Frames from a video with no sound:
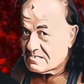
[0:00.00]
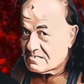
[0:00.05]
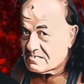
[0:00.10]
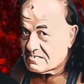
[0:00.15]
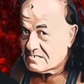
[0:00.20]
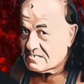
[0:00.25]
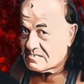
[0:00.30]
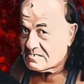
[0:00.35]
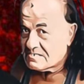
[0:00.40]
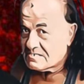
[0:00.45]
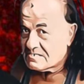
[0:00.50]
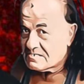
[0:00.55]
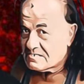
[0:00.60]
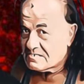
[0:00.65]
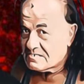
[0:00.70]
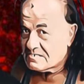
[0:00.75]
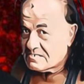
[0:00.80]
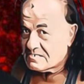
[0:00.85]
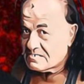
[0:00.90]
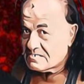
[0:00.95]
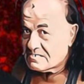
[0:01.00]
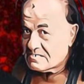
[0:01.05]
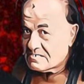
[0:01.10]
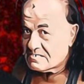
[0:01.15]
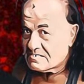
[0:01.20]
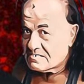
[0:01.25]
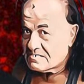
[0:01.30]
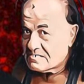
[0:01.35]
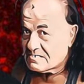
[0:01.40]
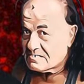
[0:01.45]

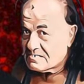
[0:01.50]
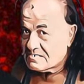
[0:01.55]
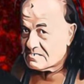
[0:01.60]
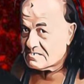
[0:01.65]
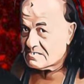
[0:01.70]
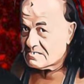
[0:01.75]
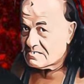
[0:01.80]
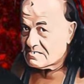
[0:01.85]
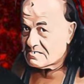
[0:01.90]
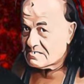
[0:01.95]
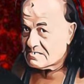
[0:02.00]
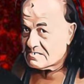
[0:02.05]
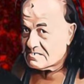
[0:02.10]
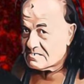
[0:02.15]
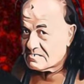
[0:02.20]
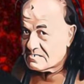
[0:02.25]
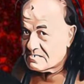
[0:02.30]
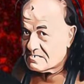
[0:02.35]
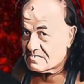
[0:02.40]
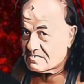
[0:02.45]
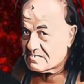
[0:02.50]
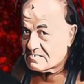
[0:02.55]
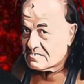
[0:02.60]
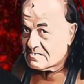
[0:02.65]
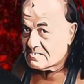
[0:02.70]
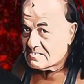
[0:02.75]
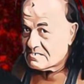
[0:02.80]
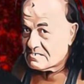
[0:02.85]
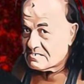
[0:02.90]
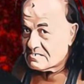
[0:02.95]

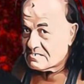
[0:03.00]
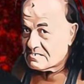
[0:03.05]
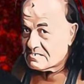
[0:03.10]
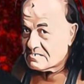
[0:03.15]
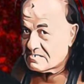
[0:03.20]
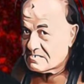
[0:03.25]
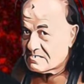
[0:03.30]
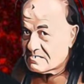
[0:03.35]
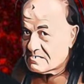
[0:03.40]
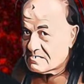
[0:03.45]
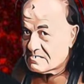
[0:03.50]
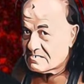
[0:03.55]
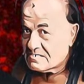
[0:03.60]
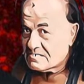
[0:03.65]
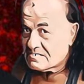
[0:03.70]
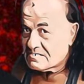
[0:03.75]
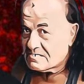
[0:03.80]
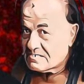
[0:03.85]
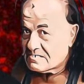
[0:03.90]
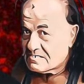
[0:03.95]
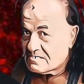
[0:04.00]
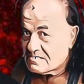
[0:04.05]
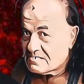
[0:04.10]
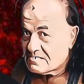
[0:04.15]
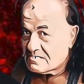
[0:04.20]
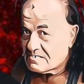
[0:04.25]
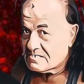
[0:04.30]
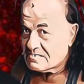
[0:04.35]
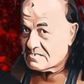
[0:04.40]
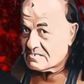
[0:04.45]

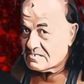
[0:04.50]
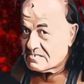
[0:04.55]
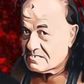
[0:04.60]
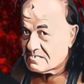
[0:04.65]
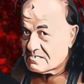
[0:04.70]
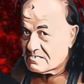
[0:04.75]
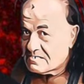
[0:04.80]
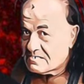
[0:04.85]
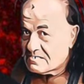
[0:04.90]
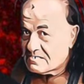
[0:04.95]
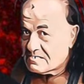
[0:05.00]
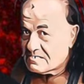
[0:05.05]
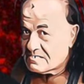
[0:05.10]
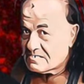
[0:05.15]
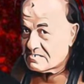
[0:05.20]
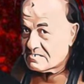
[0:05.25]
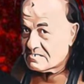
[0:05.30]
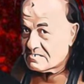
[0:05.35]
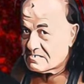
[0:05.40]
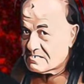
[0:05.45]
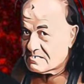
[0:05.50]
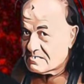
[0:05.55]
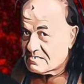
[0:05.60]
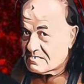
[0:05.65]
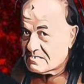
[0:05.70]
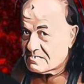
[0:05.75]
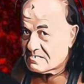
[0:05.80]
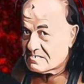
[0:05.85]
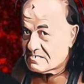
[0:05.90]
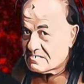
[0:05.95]

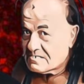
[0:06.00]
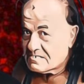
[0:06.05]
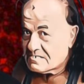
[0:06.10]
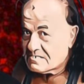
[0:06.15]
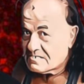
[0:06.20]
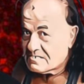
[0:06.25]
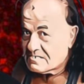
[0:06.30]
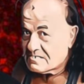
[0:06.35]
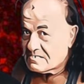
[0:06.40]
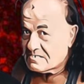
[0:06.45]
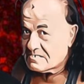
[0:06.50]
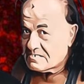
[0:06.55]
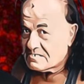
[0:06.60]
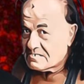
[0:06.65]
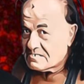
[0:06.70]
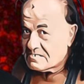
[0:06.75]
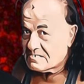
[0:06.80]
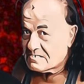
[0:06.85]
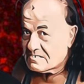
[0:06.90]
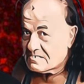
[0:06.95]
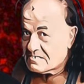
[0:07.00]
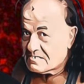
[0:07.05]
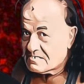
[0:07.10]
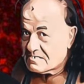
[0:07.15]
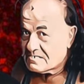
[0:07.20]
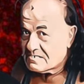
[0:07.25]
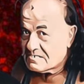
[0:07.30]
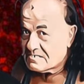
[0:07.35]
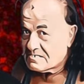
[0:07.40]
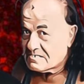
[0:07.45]

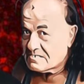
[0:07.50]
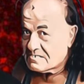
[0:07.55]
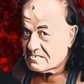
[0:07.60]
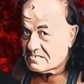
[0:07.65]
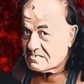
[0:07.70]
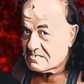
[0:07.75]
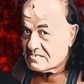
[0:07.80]
[no speech]